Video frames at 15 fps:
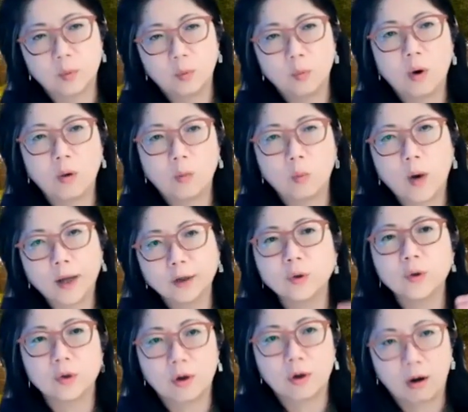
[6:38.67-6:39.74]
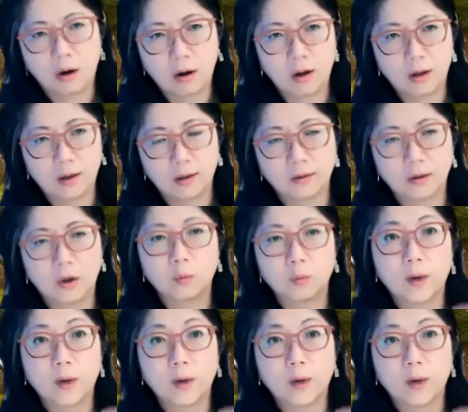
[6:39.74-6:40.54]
What do you call, or